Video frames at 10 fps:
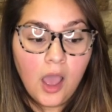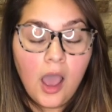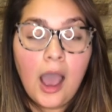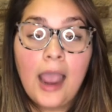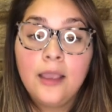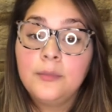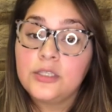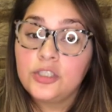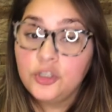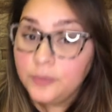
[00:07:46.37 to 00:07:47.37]
I am
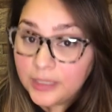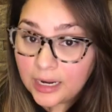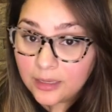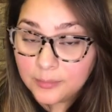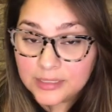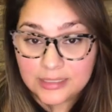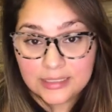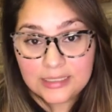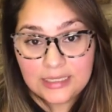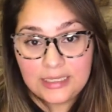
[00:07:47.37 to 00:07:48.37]
assuming I am a
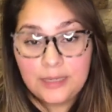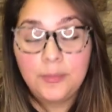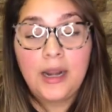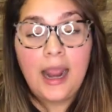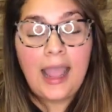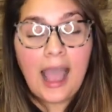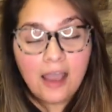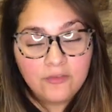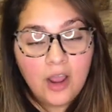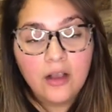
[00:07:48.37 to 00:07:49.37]
16, but I
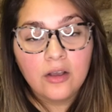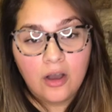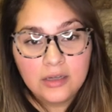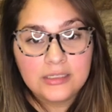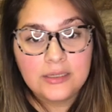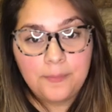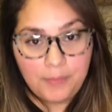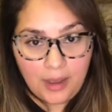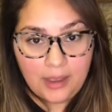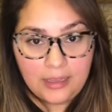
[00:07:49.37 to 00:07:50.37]
have not gone to
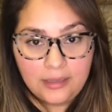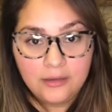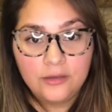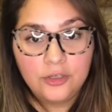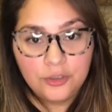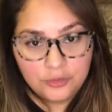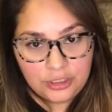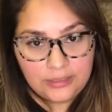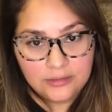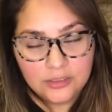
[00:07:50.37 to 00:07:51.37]
buy new
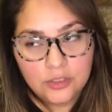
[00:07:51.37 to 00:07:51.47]
jeans.